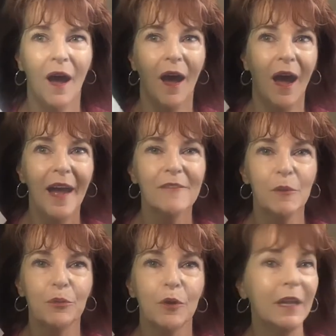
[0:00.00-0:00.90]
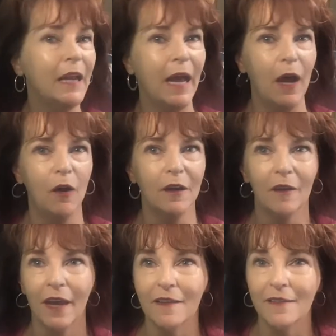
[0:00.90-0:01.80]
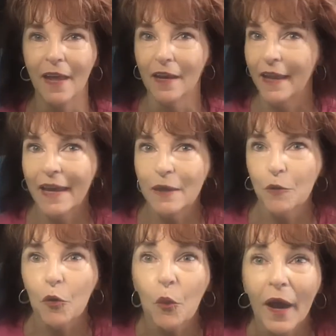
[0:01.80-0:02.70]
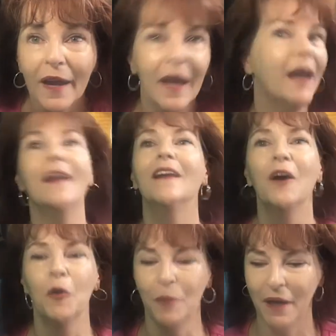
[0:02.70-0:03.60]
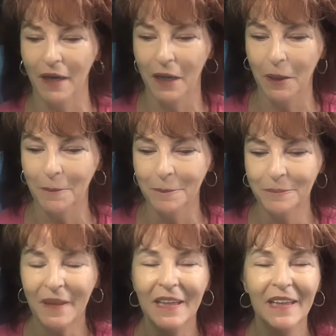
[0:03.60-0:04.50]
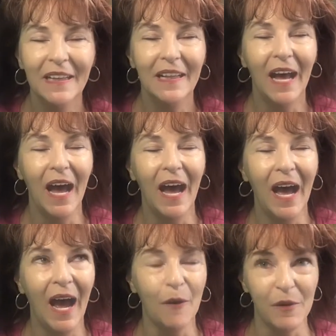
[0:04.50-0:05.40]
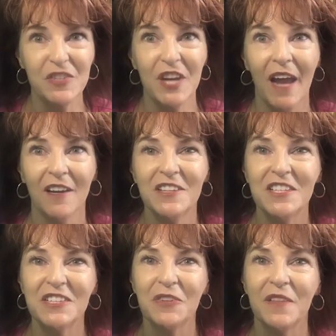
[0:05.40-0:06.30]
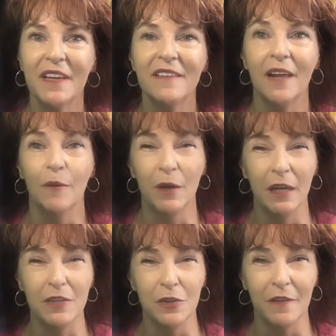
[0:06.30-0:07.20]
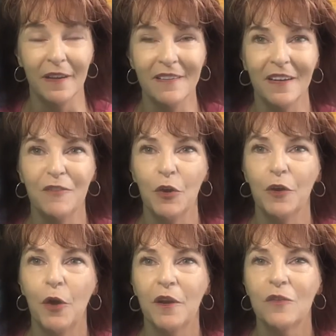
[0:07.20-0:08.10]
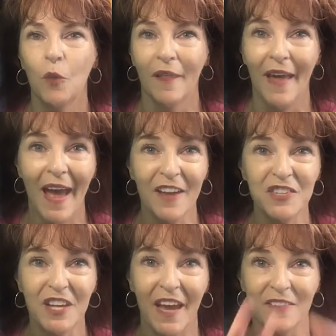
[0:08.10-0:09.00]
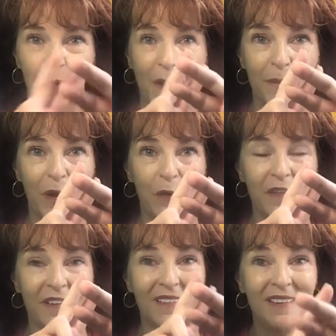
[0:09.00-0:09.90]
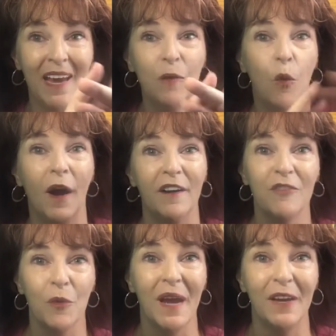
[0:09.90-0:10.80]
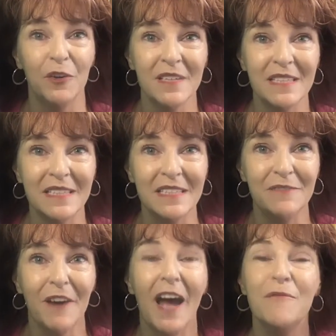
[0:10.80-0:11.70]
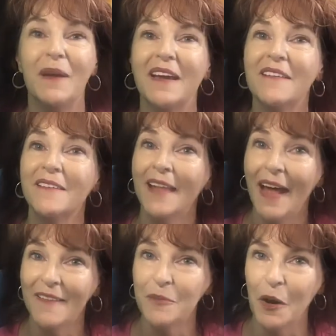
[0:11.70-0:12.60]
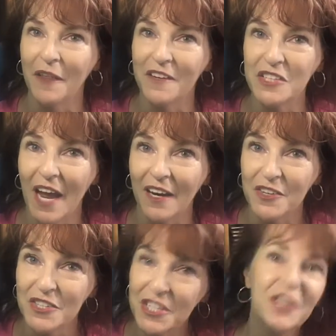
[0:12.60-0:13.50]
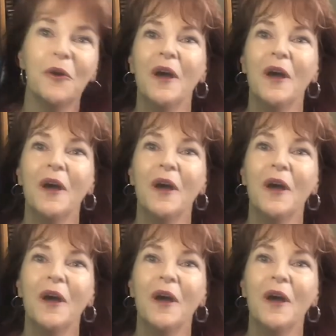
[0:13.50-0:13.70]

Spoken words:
I have it printed out. Okay, is that lame or what? I don't know, but I was challenged to do this, and I'm going to do this. And if you'll notice, one of the hashtags on my post is day 1 of 365, because that's part of the challenge too,